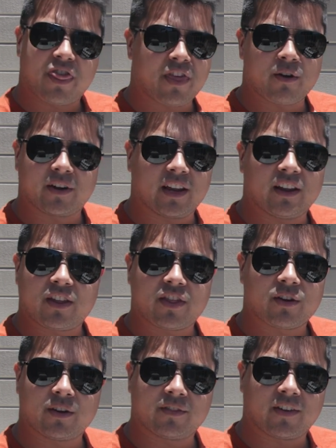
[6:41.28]

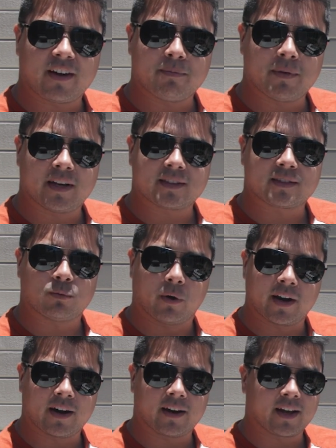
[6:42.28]
30-35 minutes in
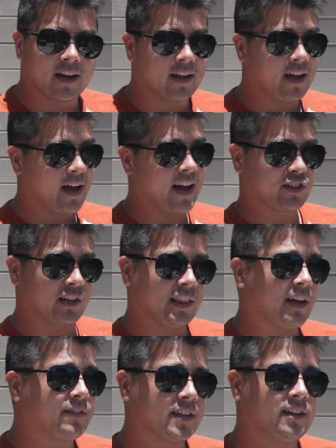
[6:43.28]
one area. I actually
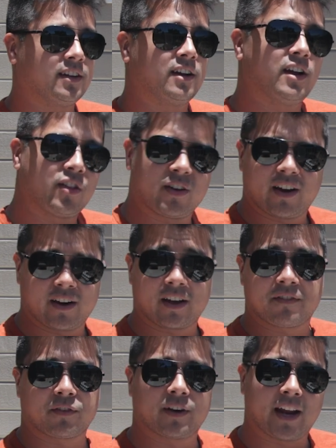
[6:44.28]
left it in another
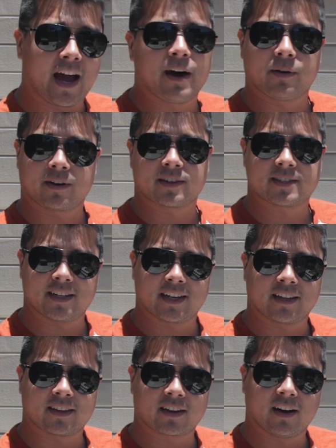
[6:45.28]
area for an hour
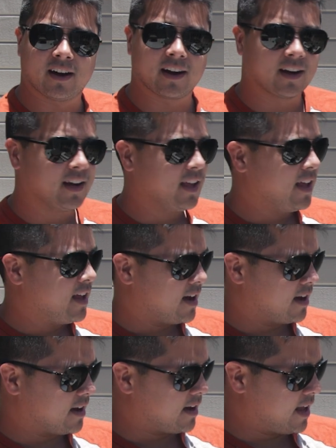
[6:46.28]
sitting in the car,
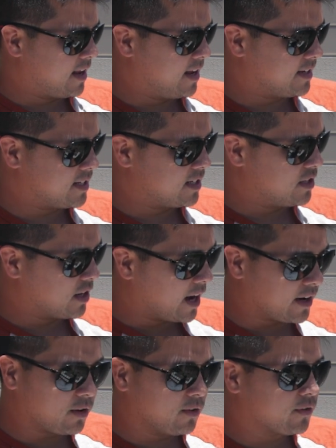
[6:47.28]
and it did
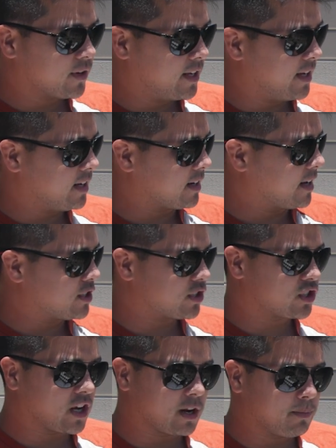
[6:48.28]
not overheat. I
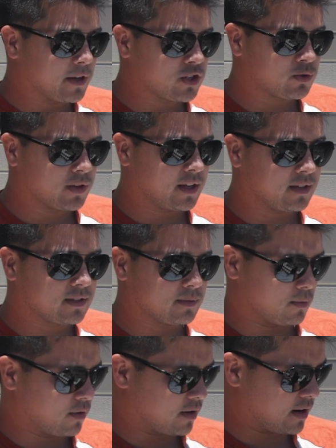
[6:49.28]
just shot a bunch with it
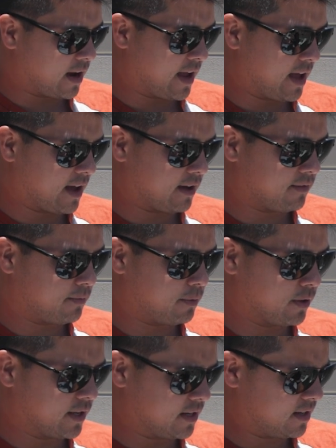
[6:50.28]
some more. I have
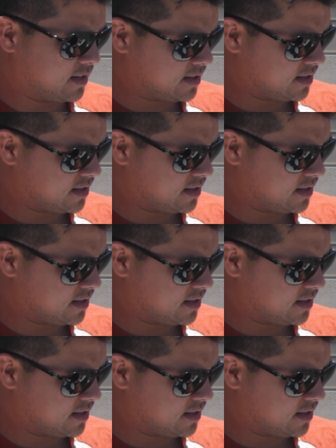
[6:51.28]
put,